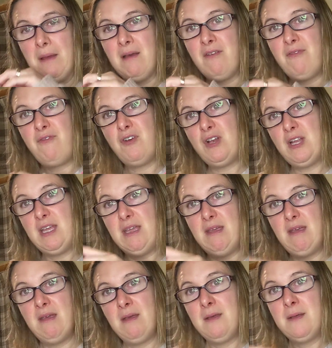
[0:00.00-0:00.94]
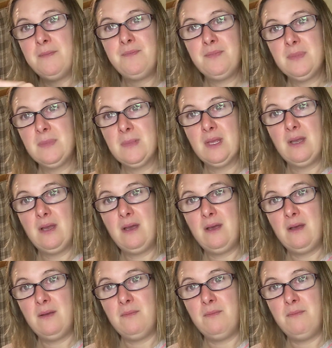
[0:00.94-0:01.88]
a fully
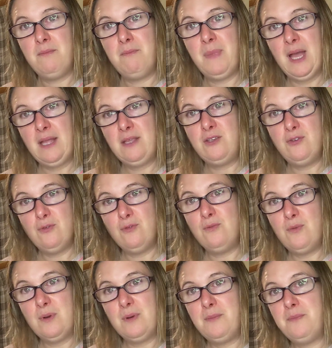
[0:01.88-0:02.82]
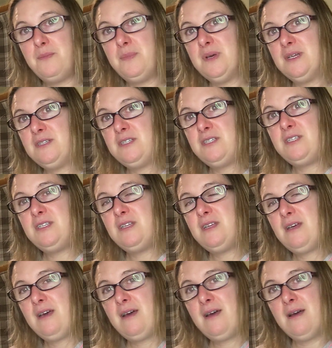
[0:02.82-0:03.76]
manual one, but
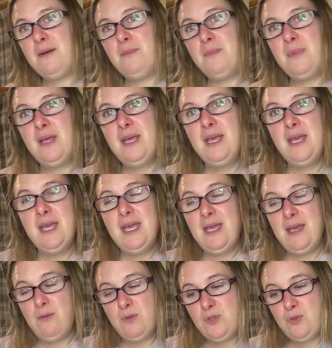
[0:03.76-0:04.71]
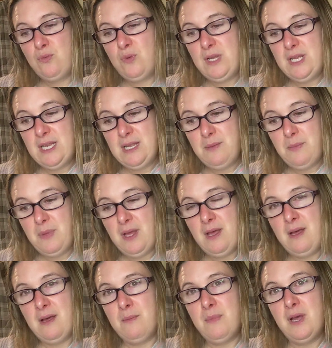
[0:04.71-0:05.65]
it was all in
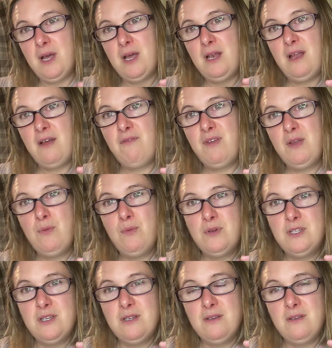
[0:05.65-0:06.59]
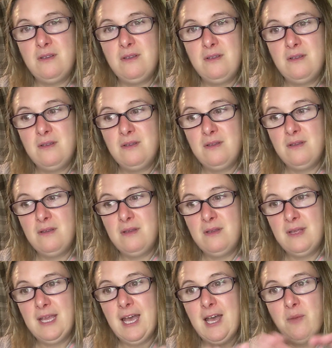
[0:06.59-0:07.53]
a lovely wooden
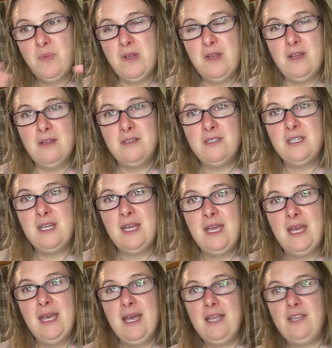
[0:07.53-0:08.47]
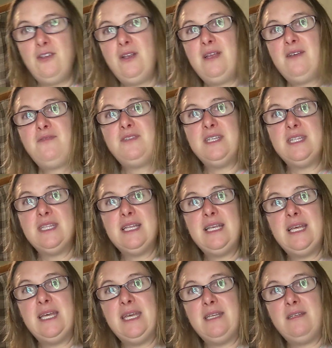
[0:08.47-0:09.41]
cabinet, and you lifted the
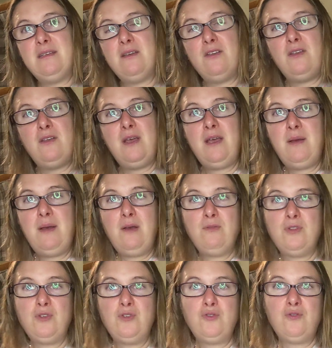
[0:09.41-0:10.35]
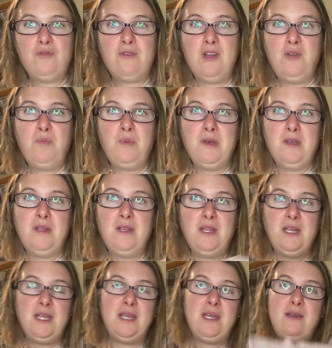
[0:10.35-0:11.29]
lid, you held the door open,
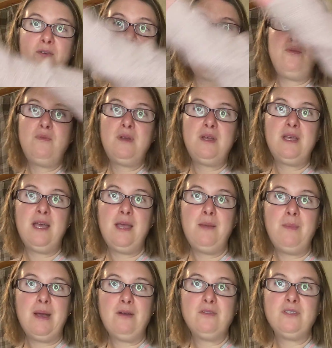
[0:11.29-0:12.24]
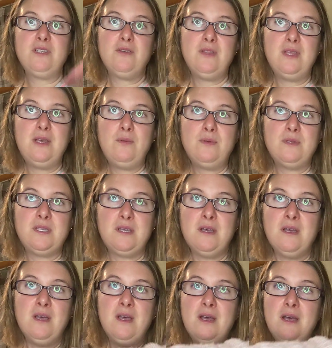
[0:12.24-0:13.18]
and it all came out so that it was
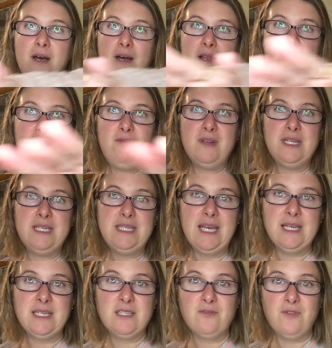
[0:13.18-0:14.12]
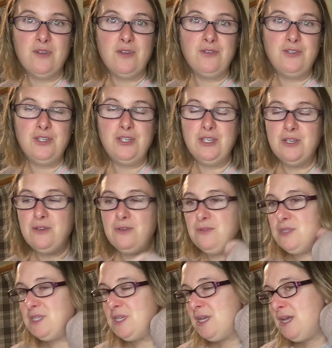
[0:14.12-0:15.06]
a lovely desk for you to
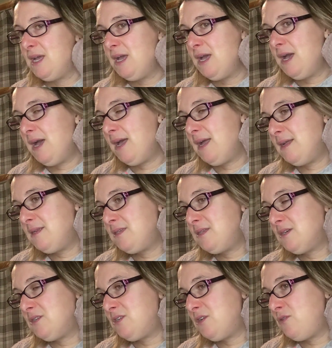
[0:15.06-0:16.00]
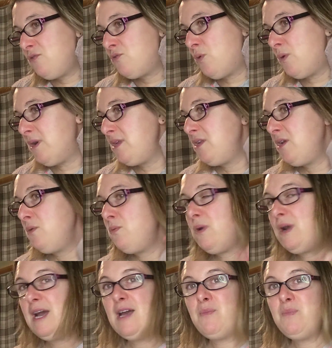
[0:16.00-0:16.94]
use. And I don't quite know
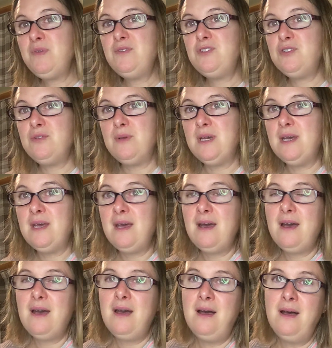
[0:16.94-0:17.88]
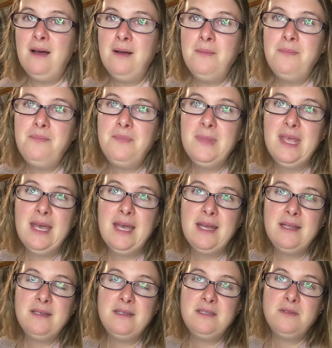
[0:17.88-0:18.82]
what happened to it,
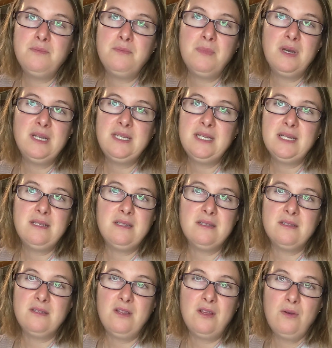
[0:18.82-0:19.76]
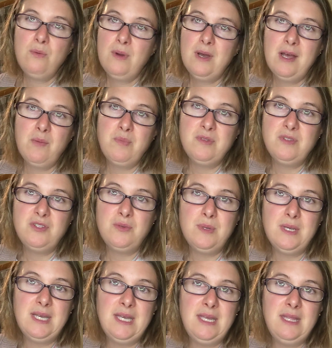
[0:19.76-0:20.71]
and my dad doesn't know what happened
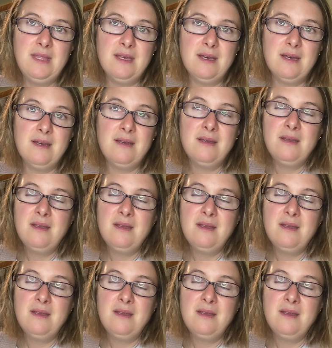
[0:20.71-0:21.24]
to it either,